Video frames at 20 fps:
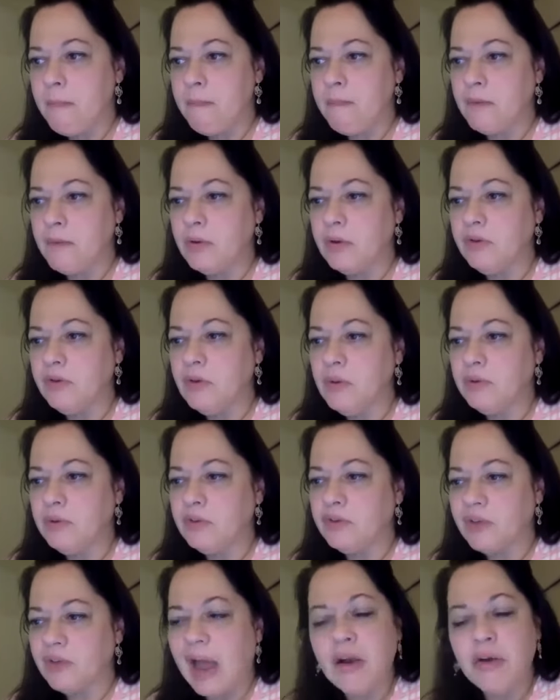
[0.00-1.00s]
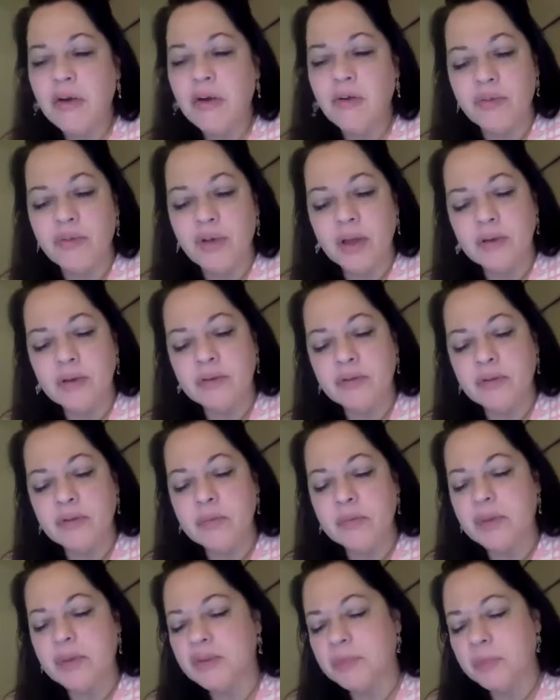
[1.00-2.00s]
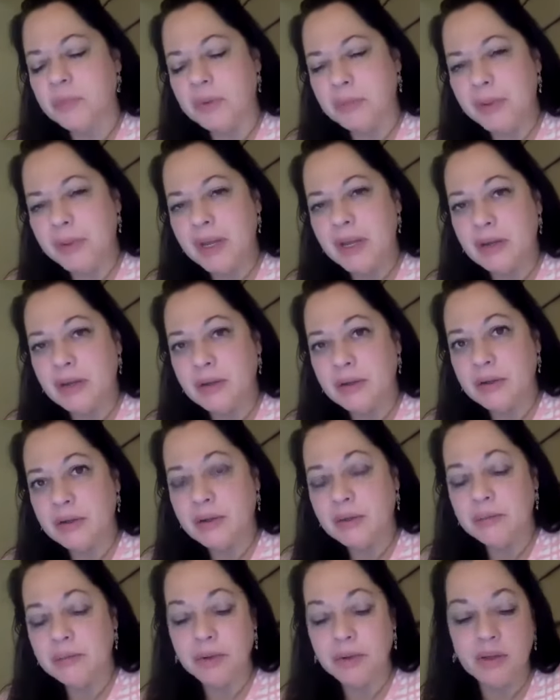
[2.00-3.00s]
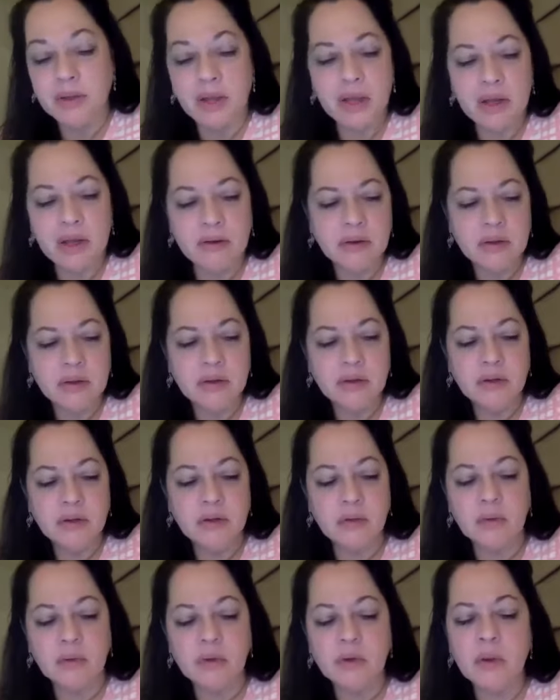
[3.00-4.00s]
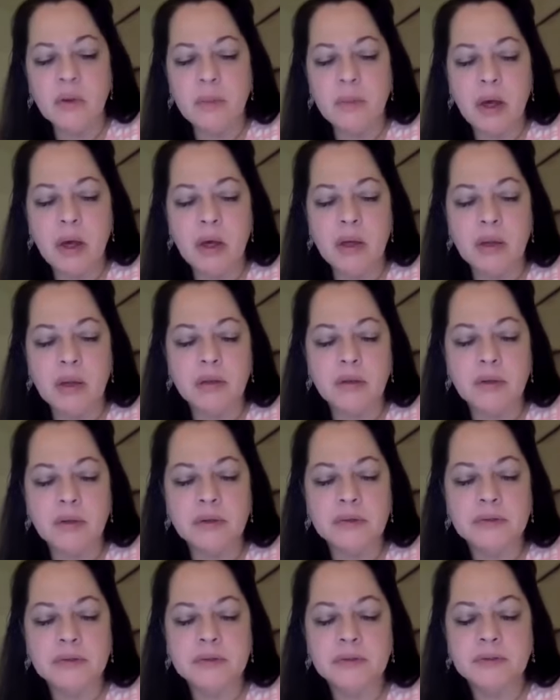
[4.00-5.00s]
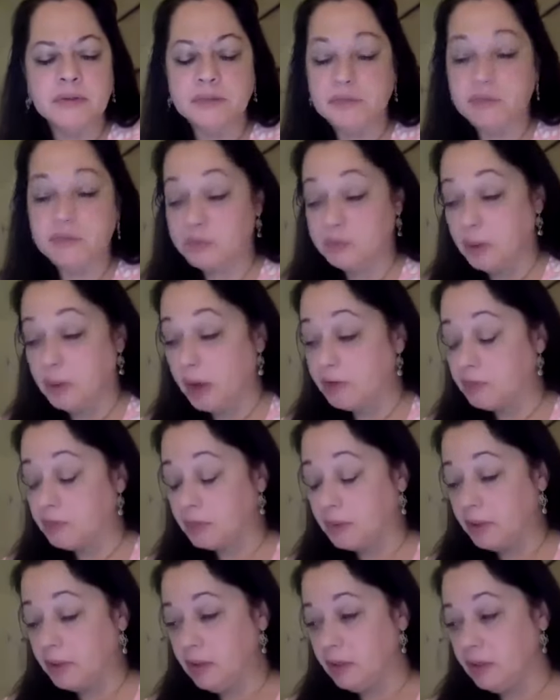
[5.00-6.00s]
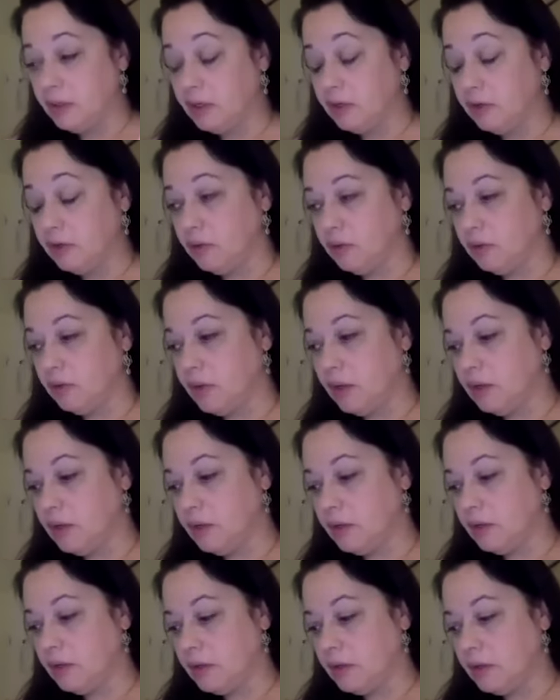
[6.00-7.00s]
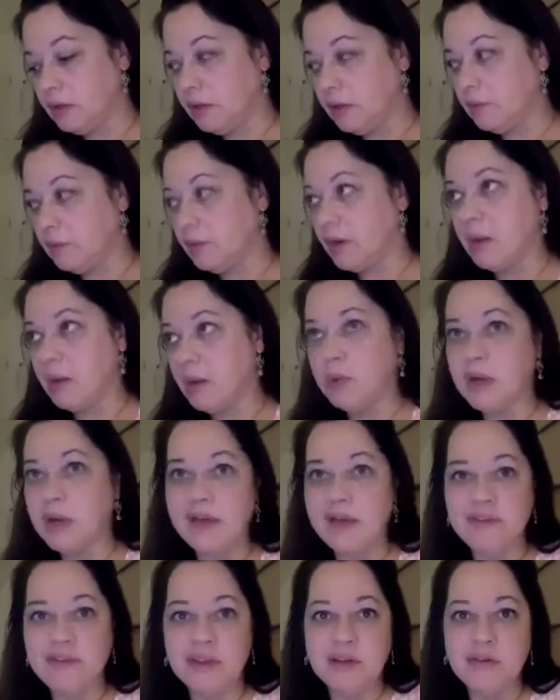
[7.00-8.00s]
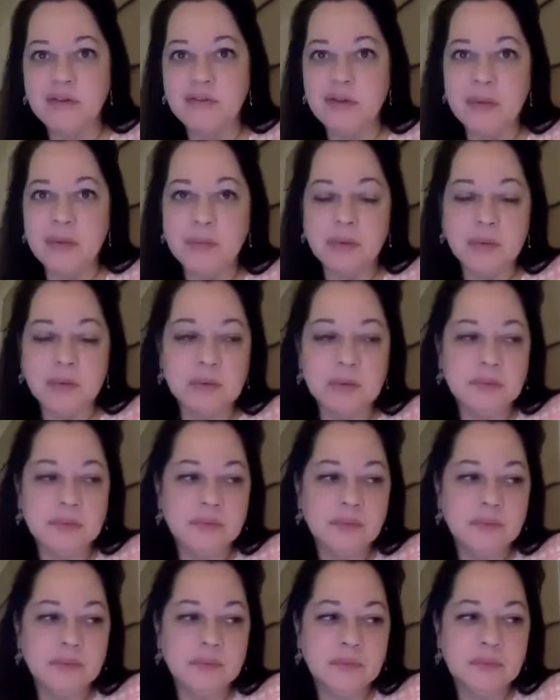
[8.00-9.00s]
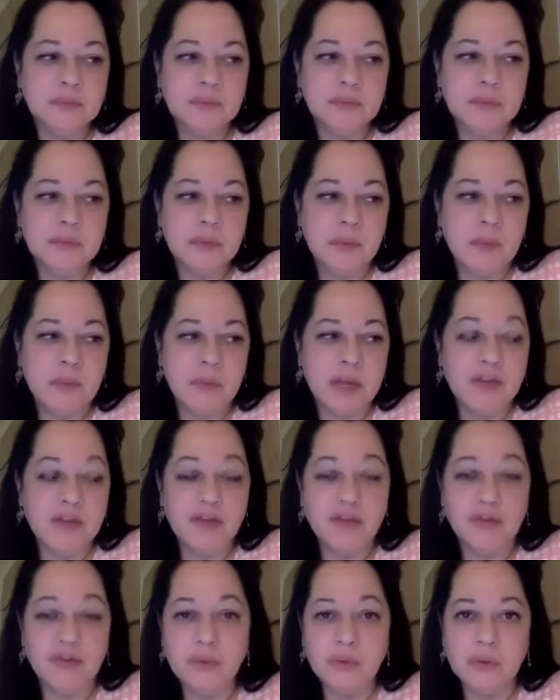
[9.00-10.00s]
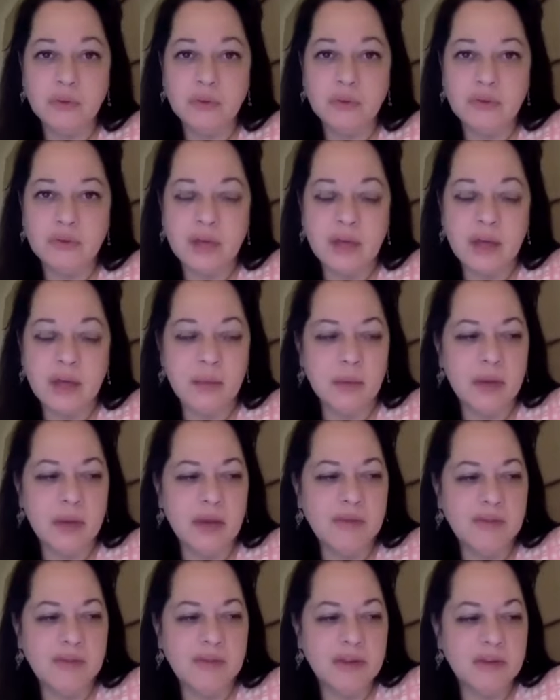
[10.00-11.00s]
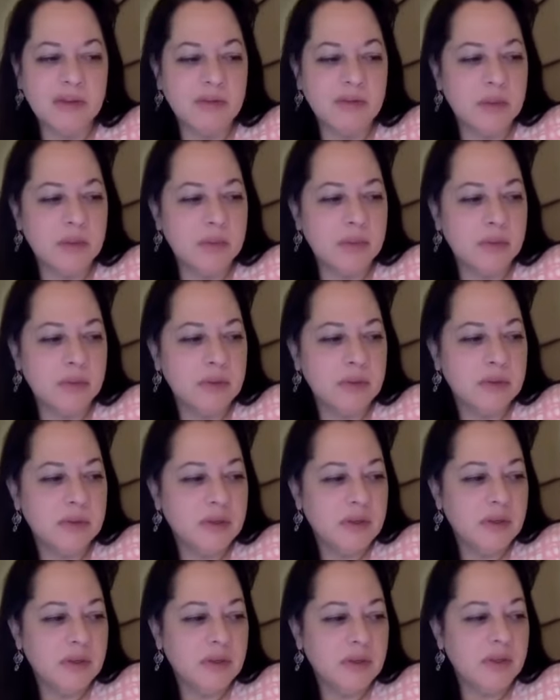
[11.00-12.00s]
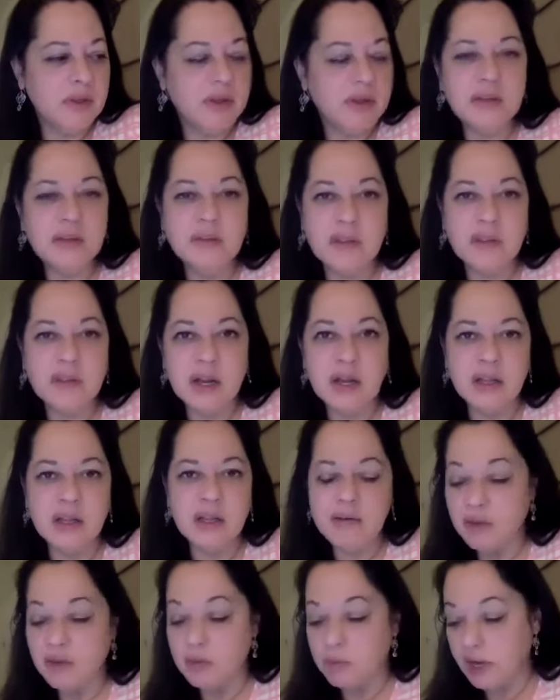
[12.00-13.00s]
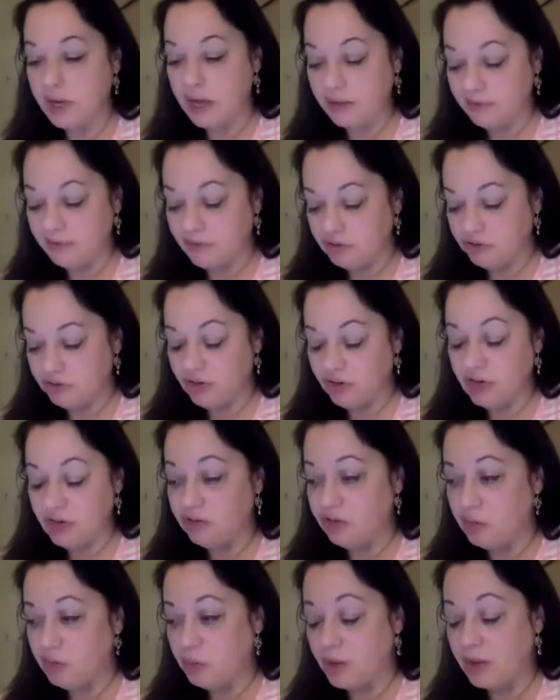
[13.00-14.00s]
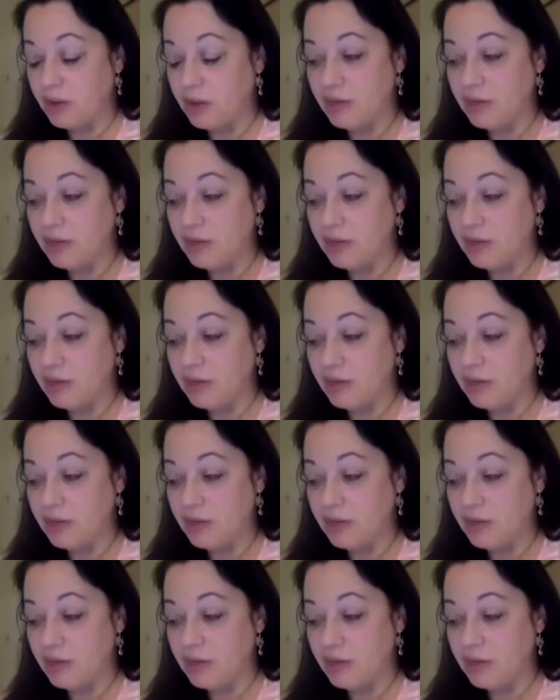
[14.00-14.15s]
There is no sacrifice that must be made. But yet you look upon this possibility and you think, that I would have to give up my jewels. I would have to give up the things that I love. I would have to change the way